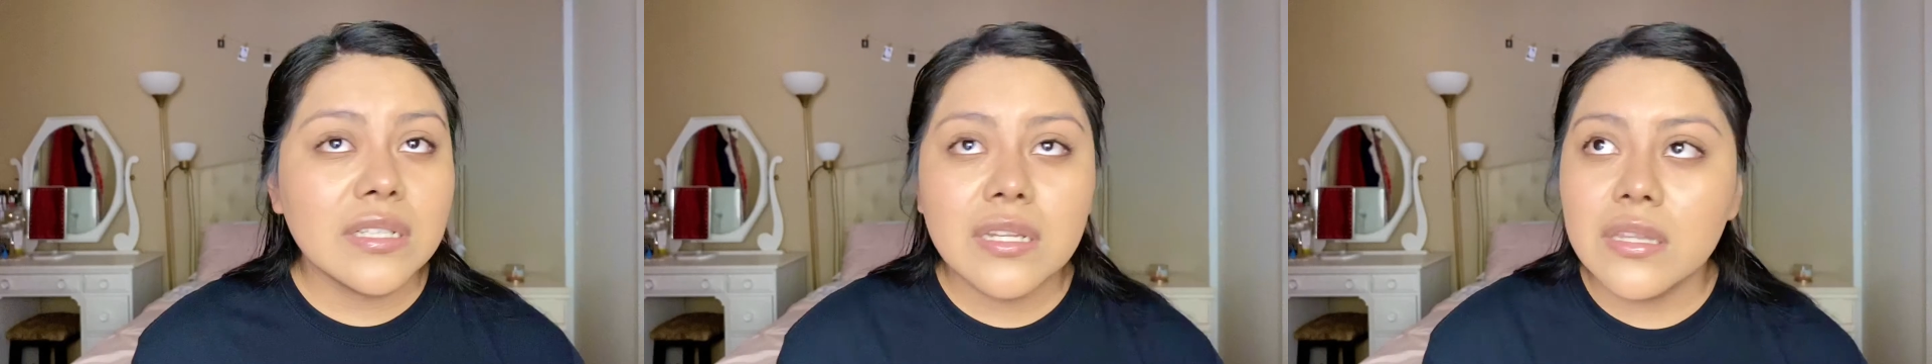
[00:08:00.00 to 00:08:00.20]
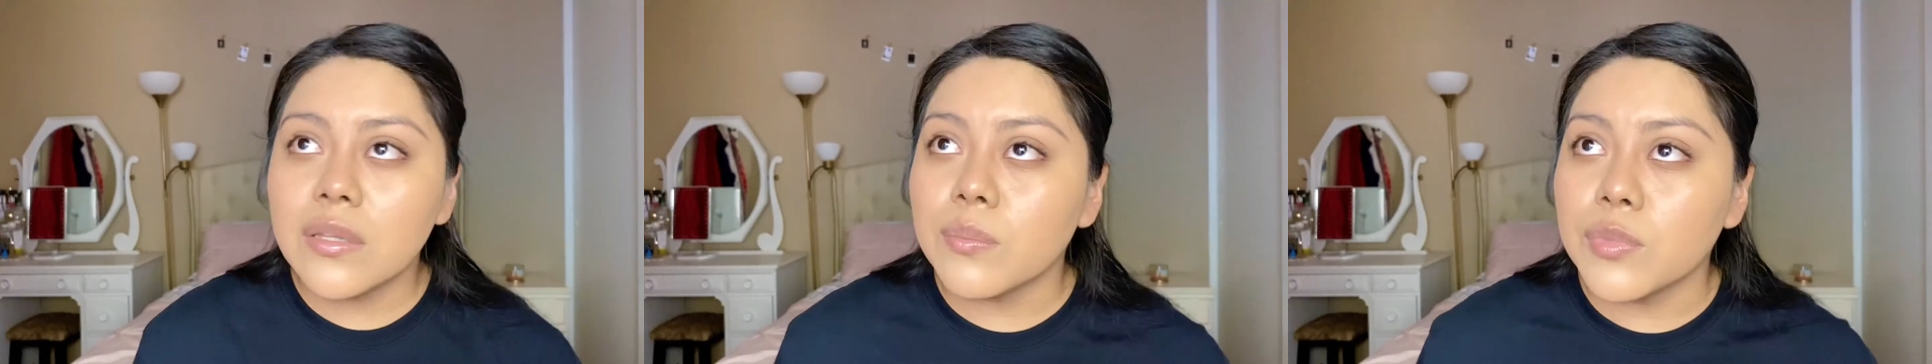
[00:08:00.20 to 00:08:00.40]

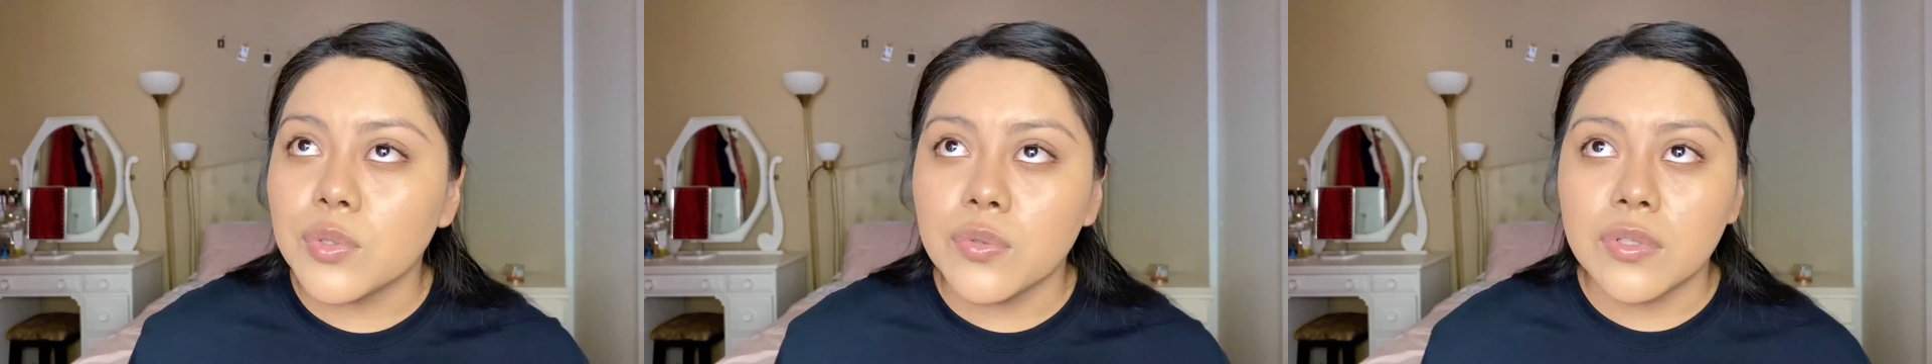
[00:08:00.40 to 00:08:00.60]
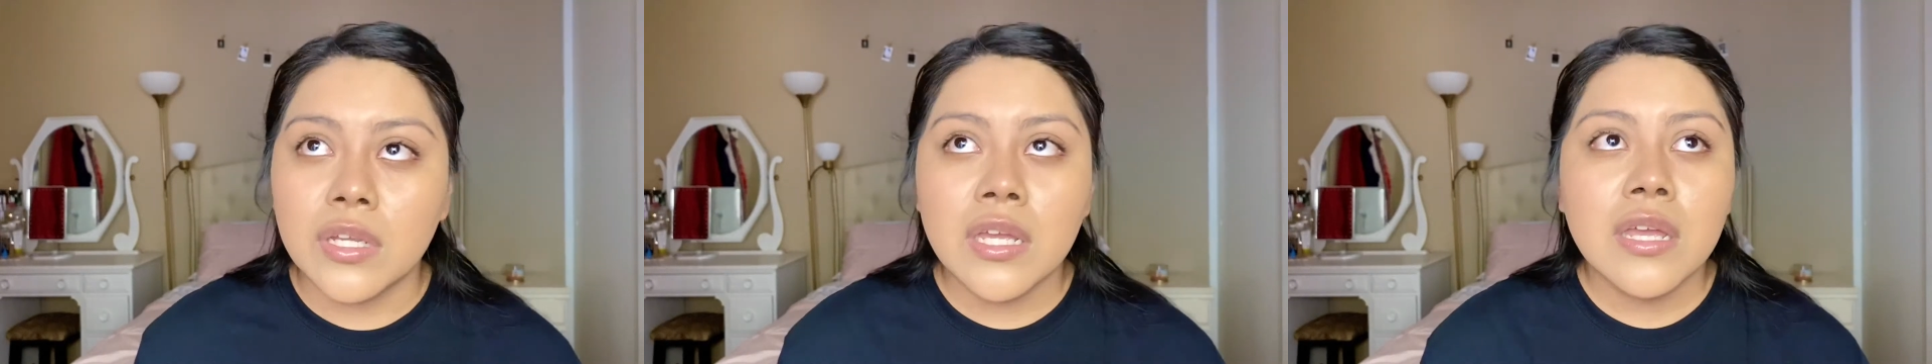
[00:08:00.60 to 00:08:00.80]
in the
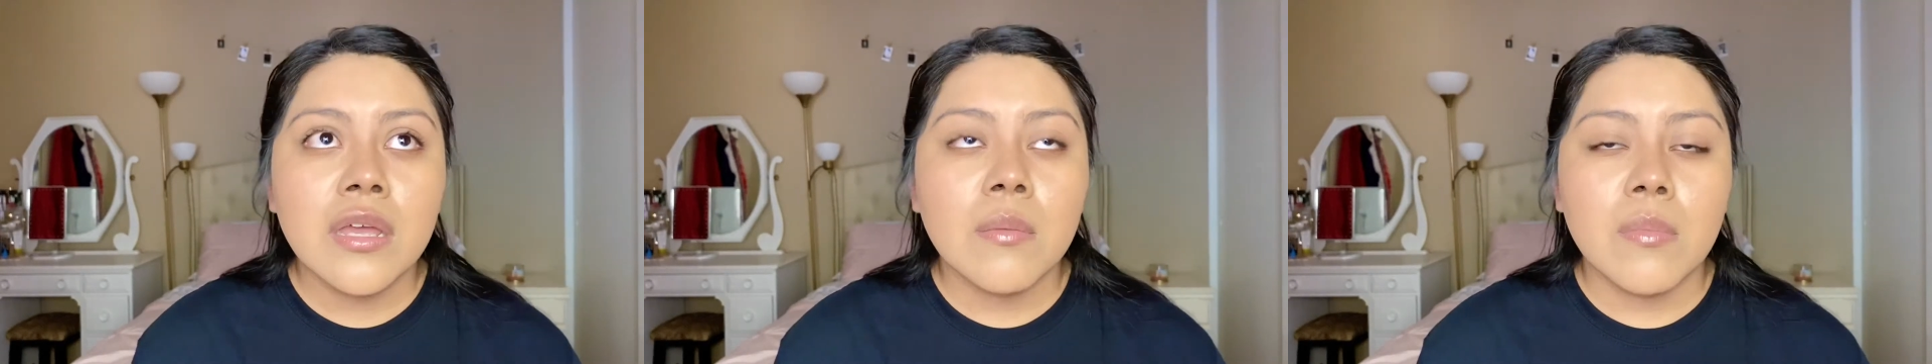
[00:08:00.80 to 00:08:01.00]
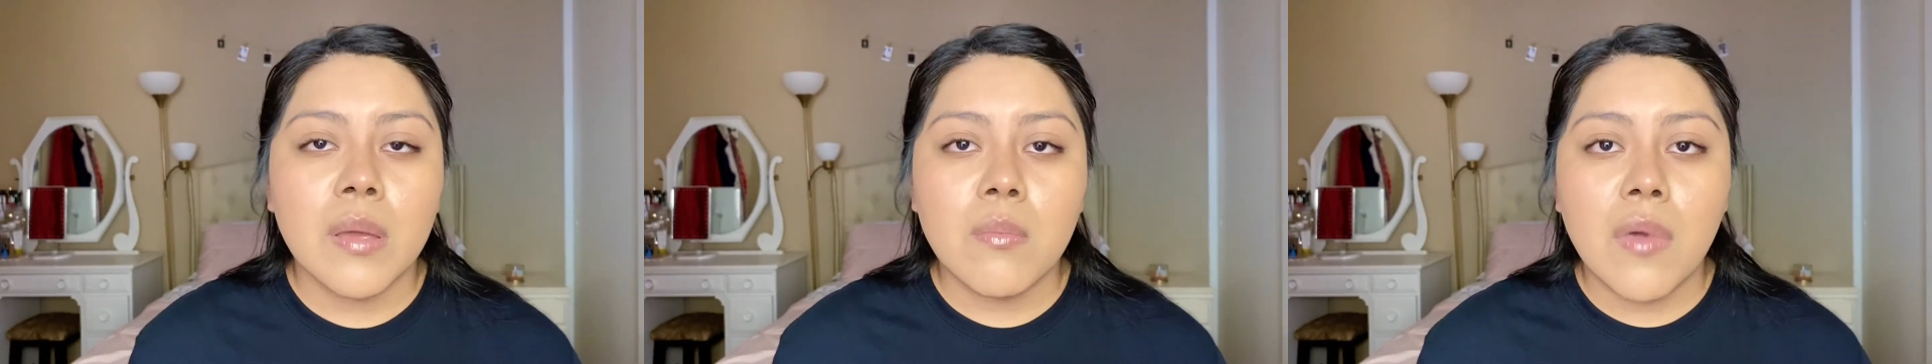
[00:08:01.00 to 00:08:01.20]
mood.
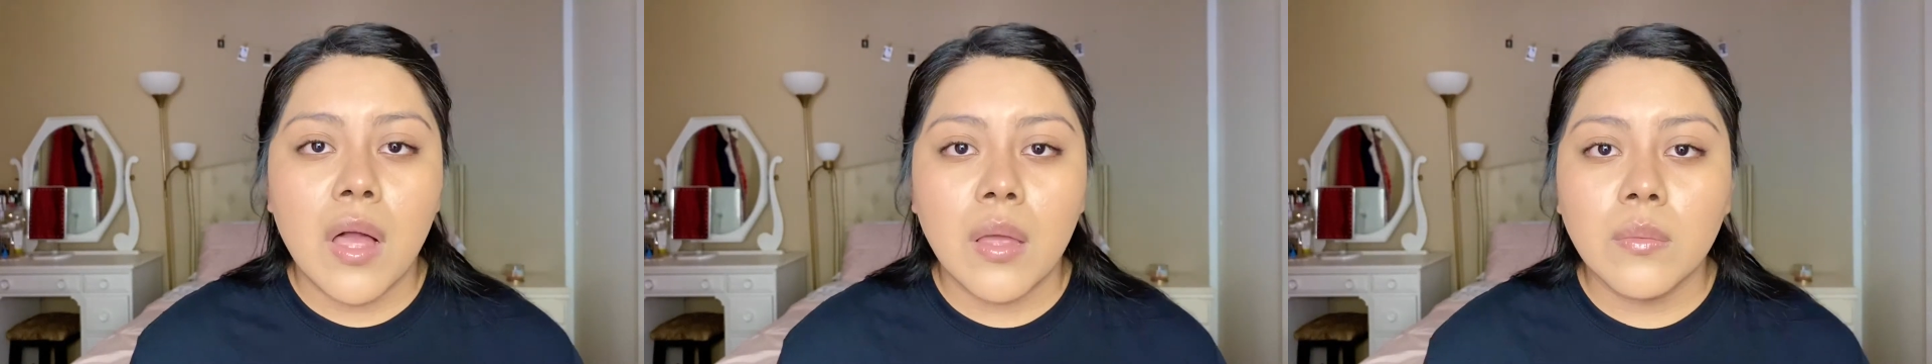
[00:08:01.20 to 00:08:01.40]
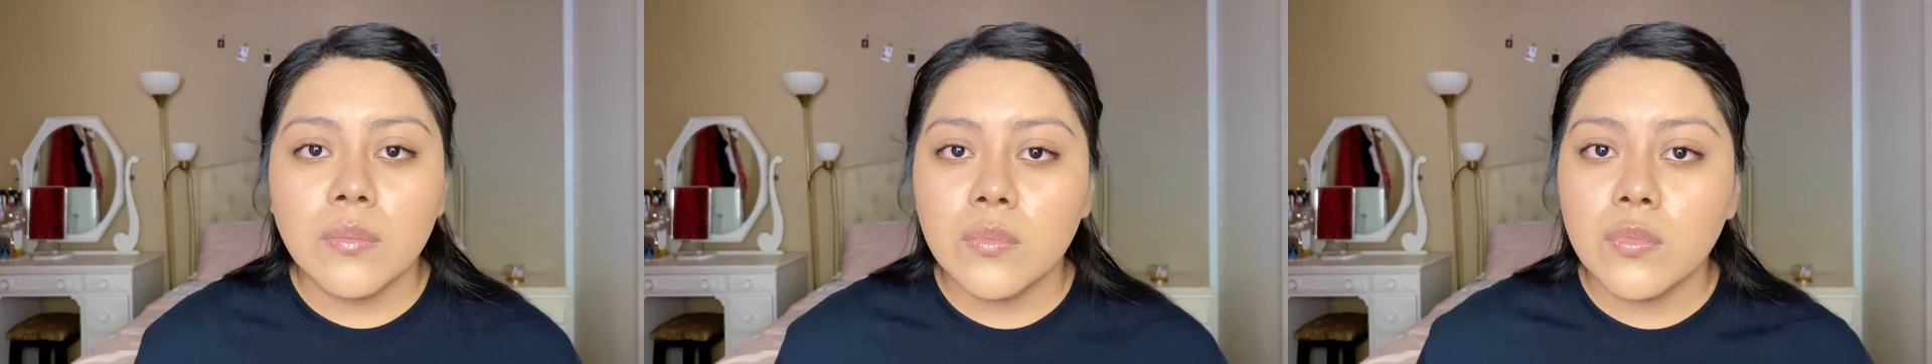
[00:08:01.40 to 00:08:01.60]
My
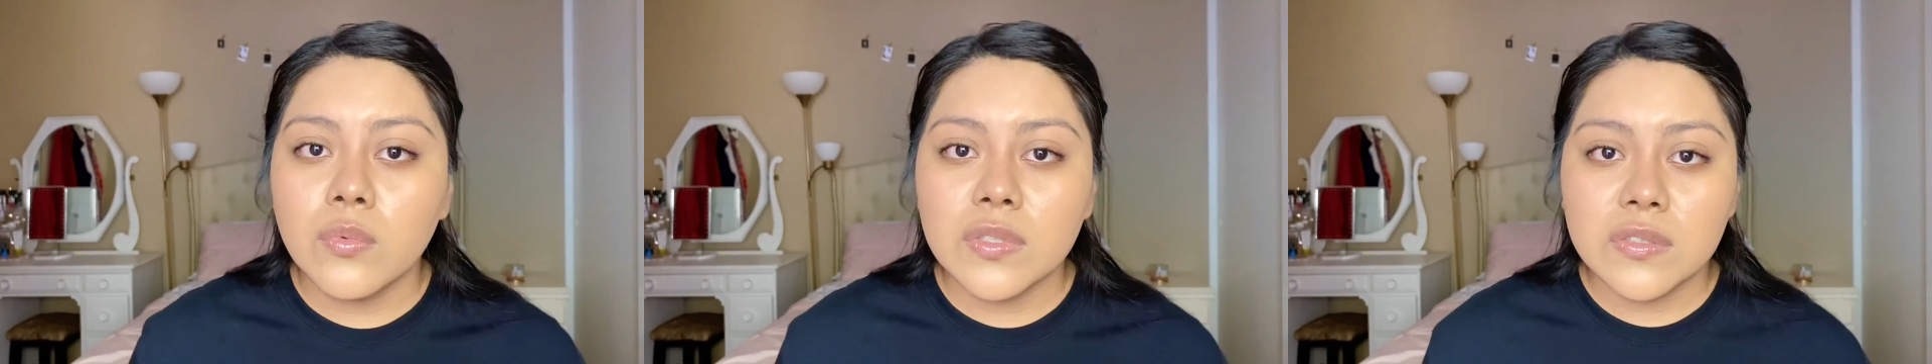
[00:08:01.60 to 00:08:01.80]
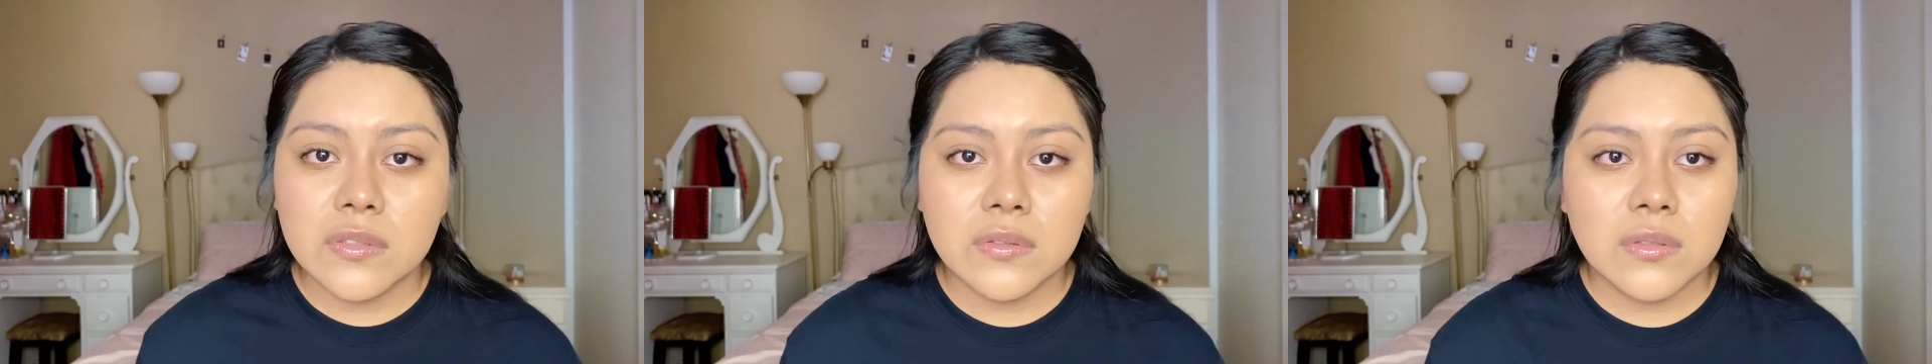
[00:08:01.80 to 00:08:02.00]
mom
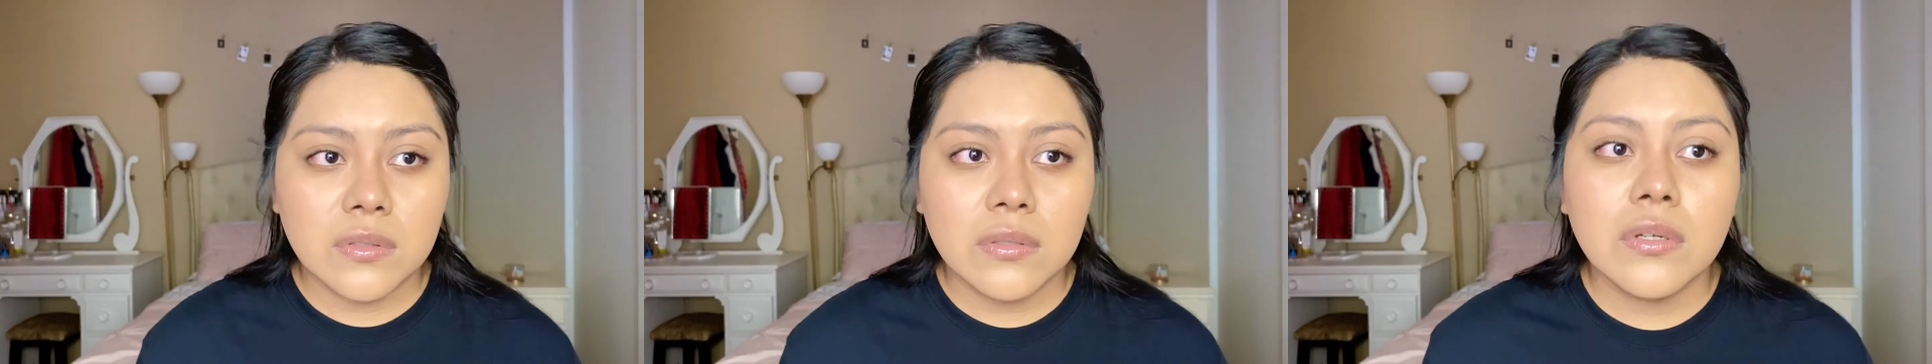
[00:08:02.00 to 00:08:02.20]
was